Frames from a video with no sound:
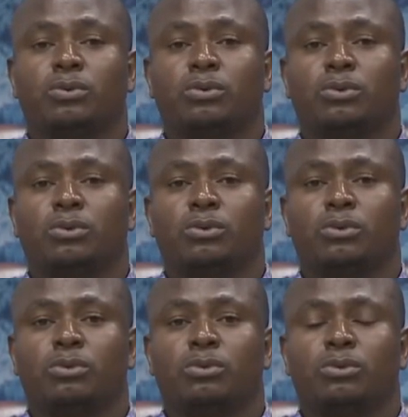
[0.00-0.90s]

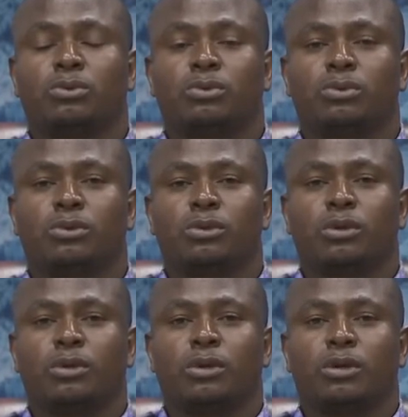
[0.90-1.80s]

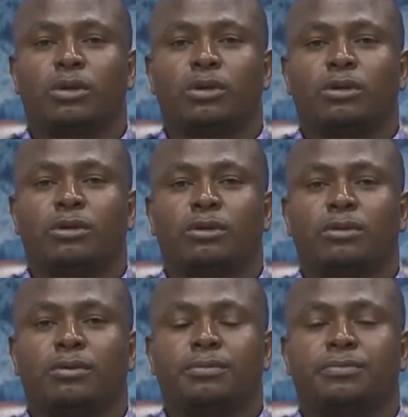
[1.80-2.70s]

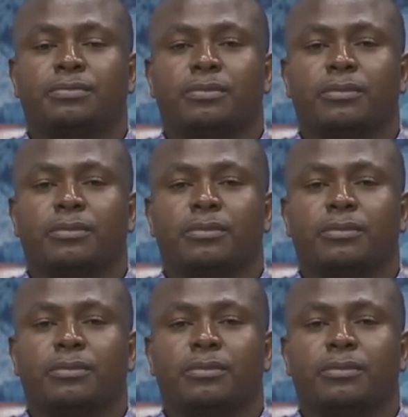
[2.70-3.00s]
[no speech]